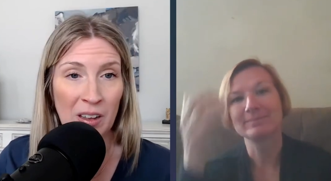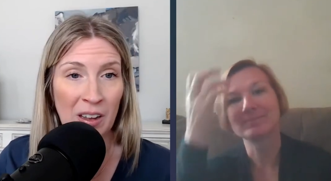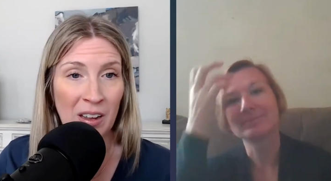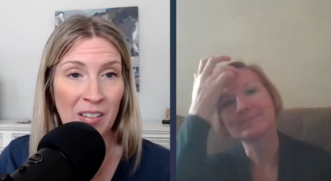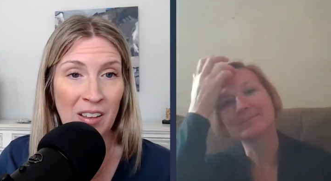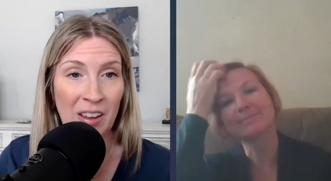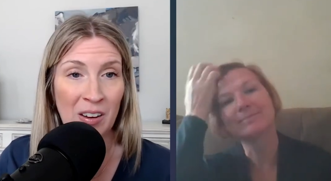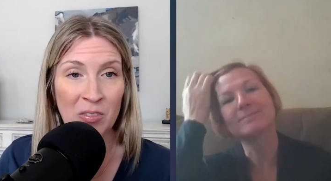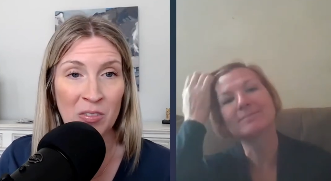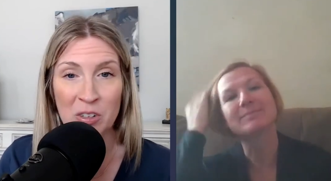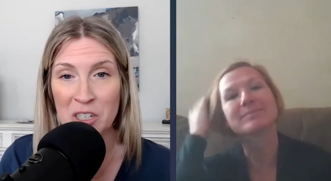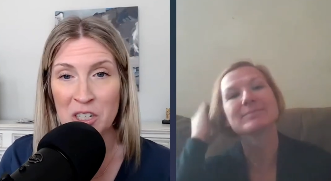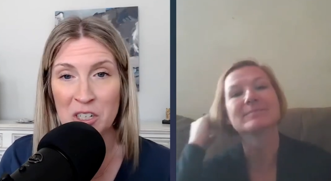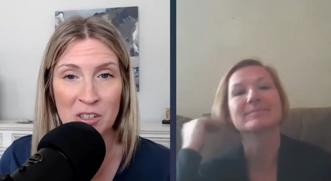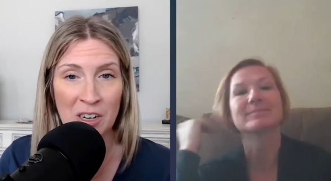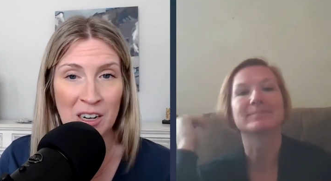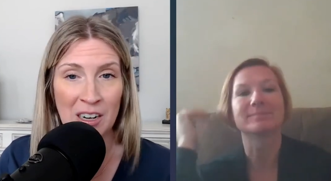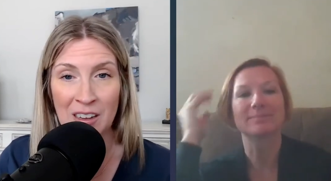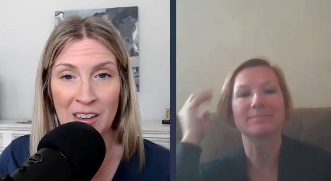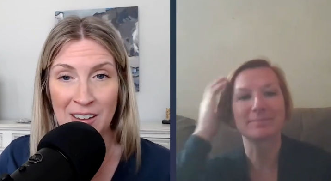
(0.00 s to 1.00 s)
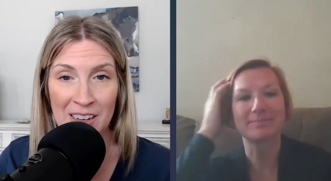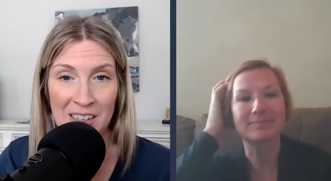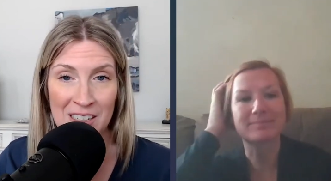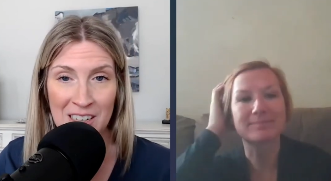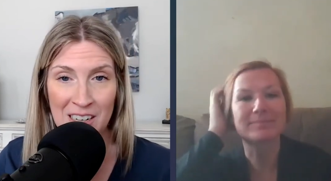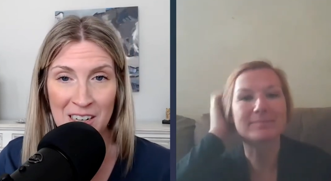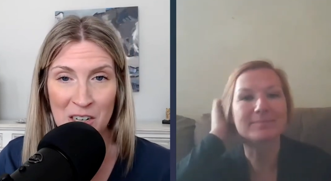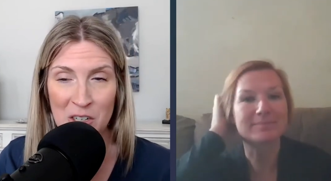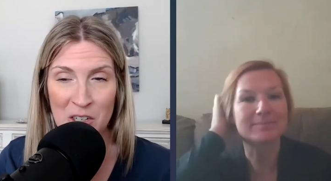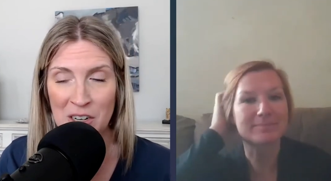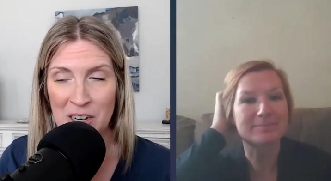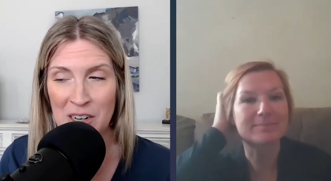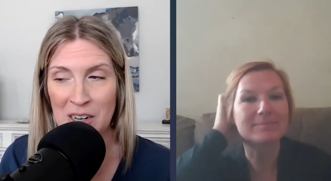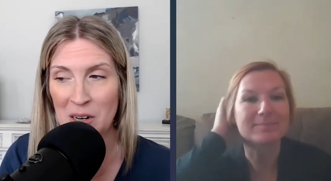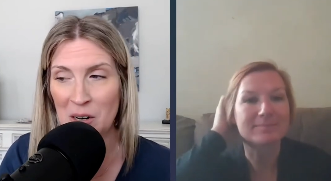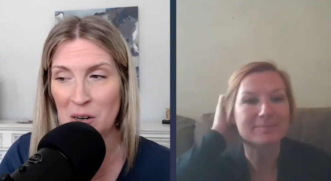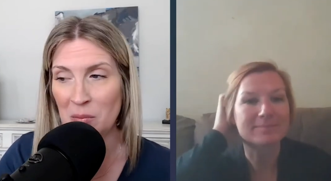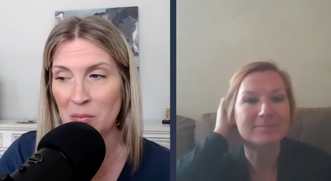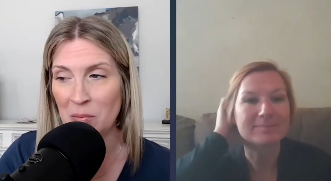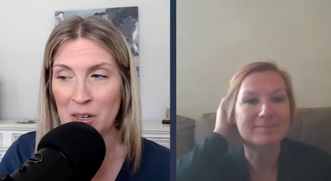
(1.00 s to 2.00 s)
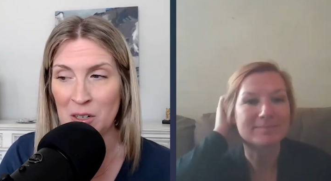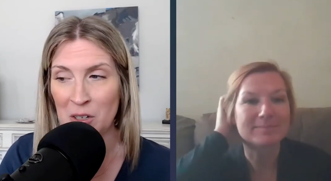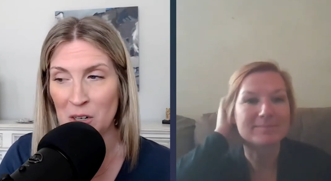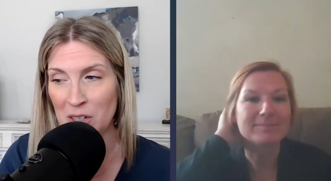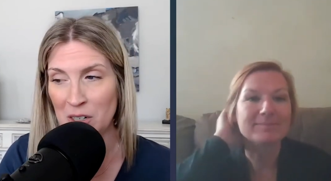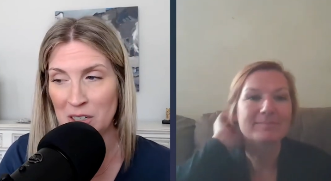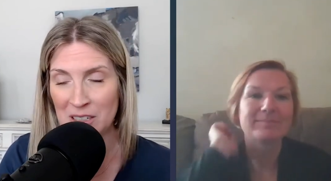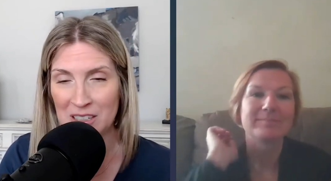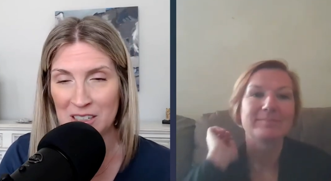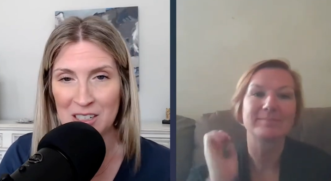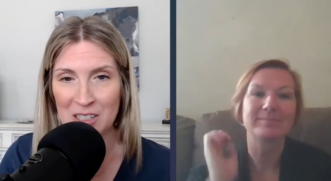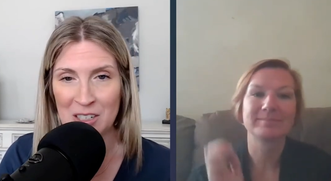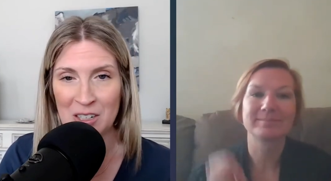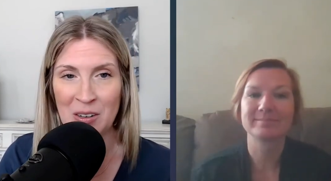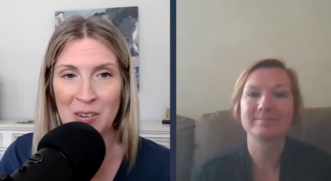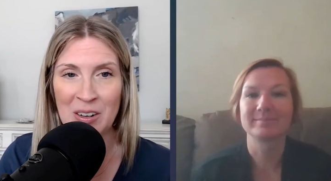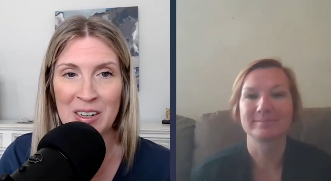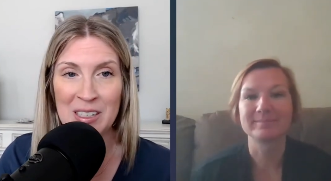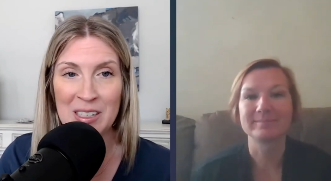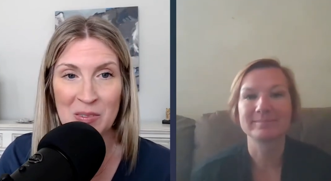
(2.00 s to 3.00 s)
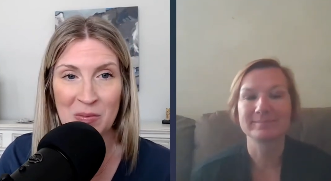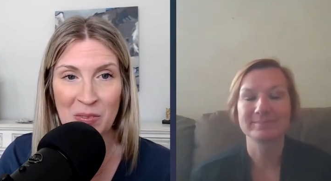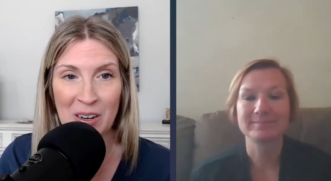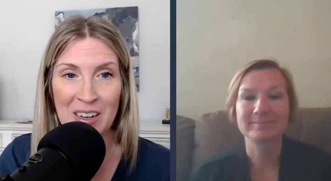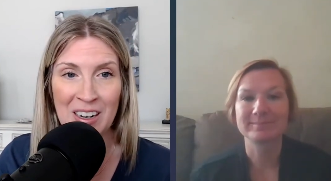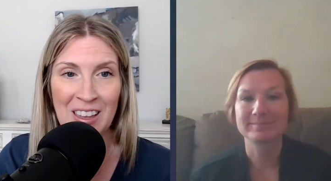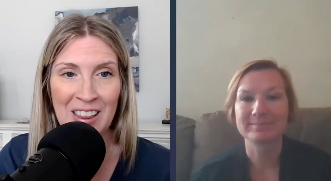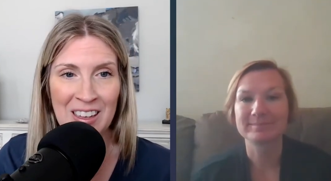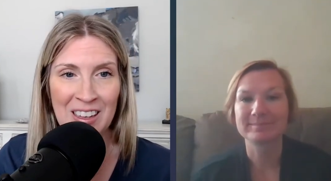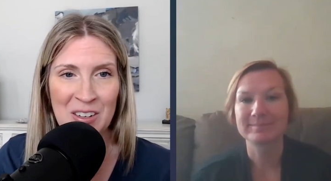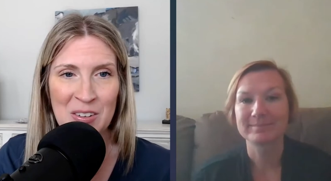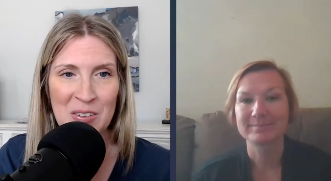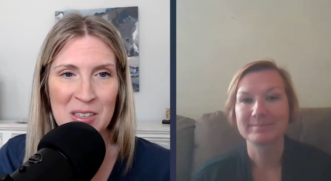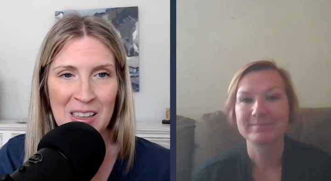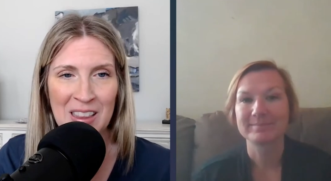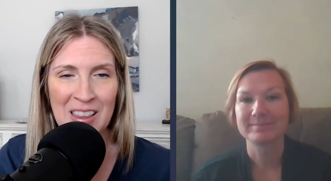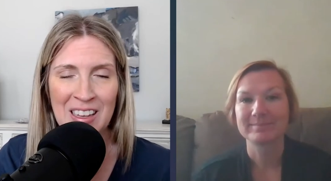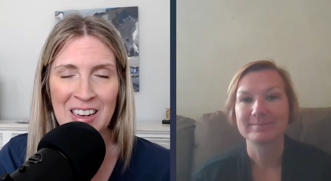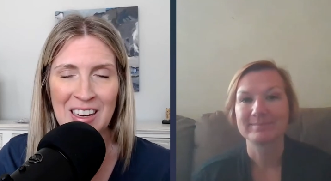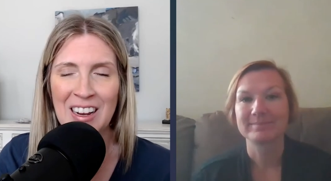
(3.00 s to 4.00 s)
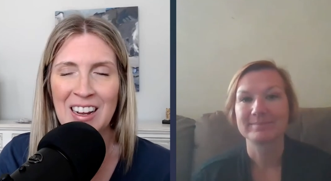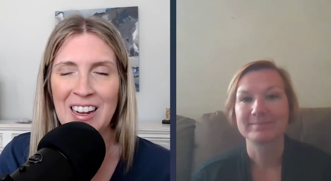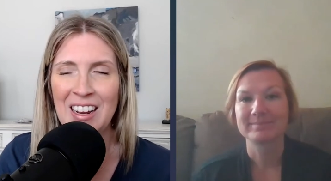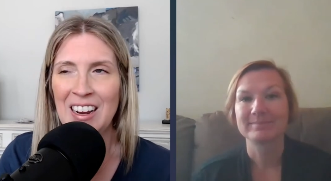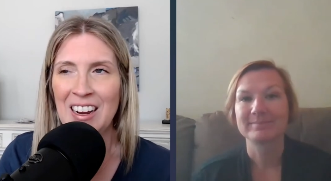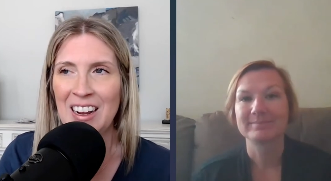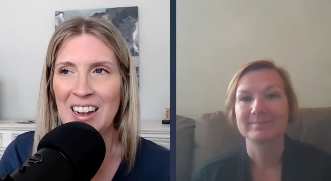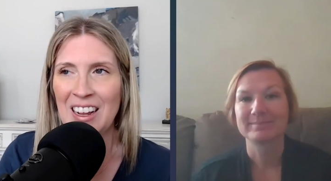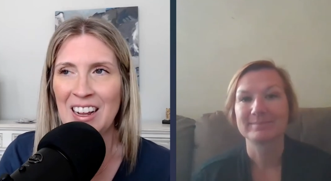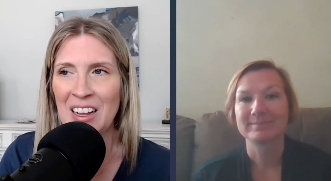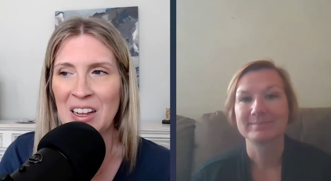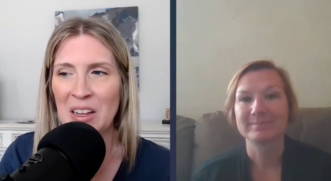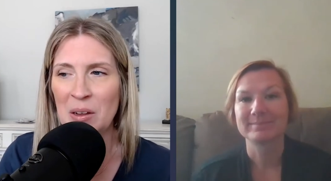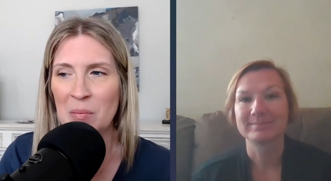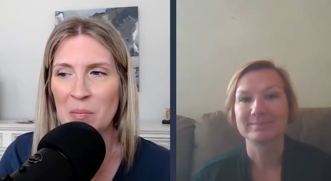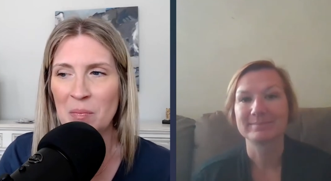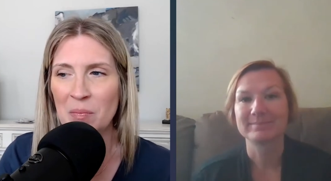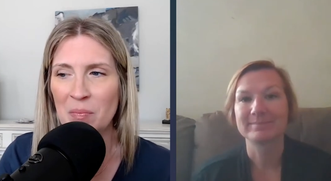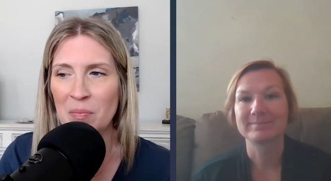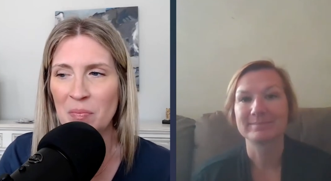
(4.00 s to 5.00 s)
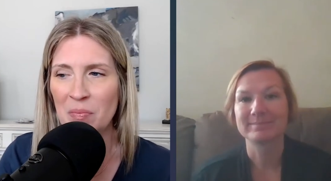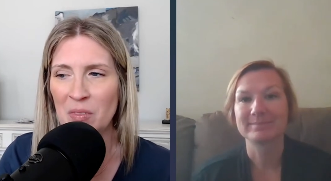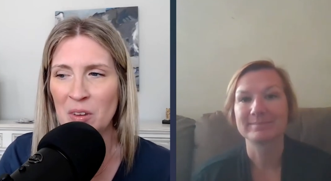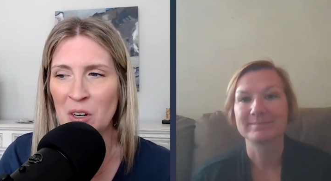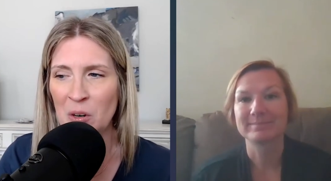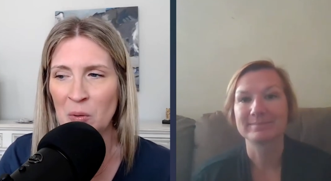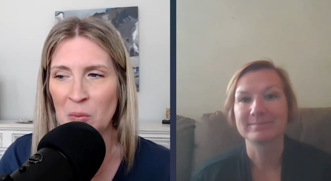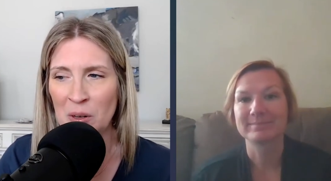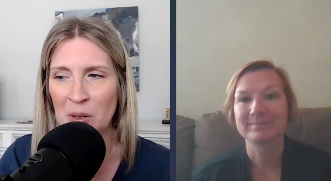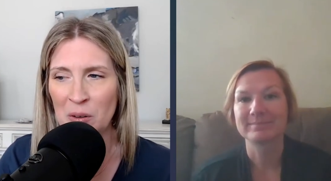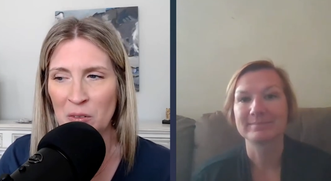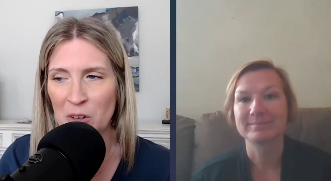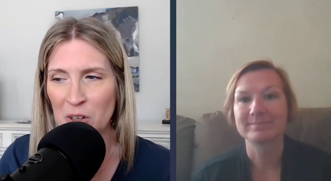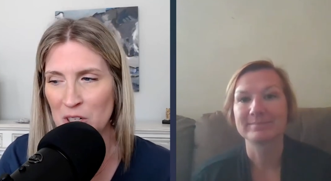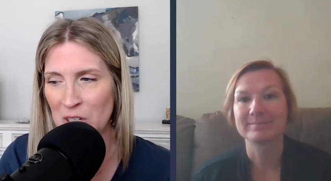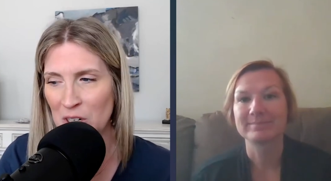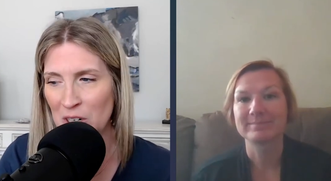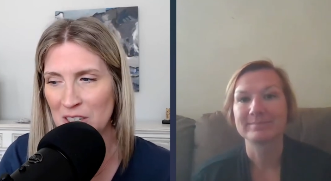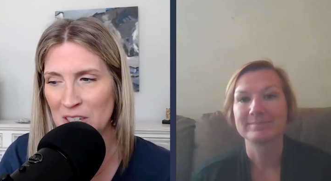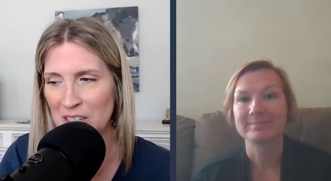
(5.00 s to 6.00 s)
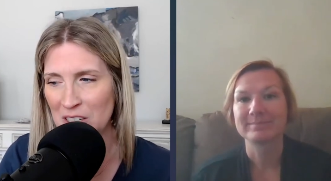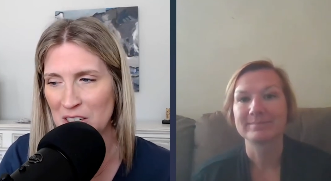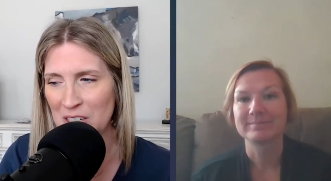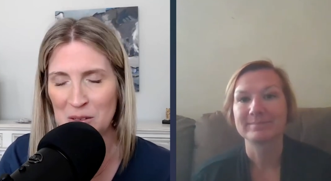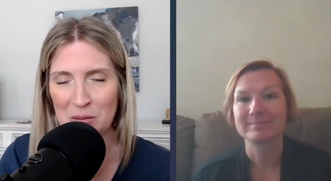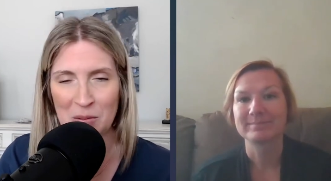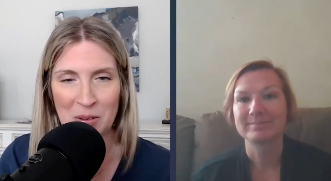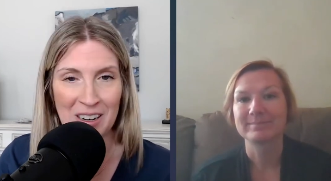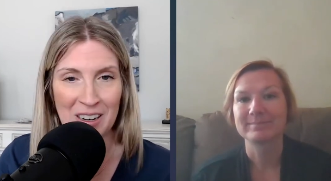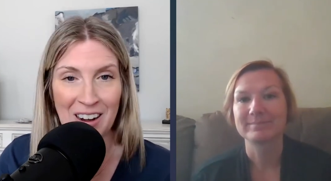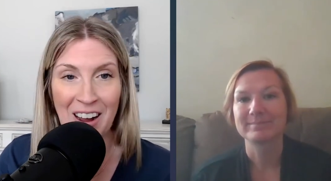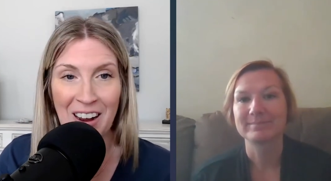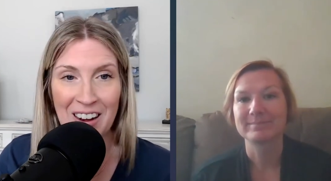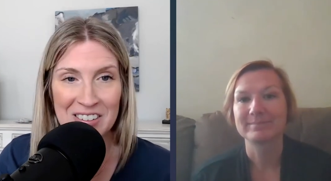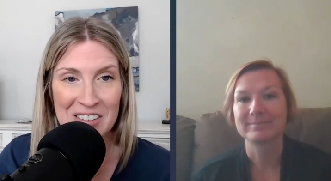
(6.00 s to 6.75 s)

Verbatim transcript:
Speaker 1: I like freeze dried, I like dehydrated, my dog does too. And it's funny that you said that um, you know, one of your dogs just would not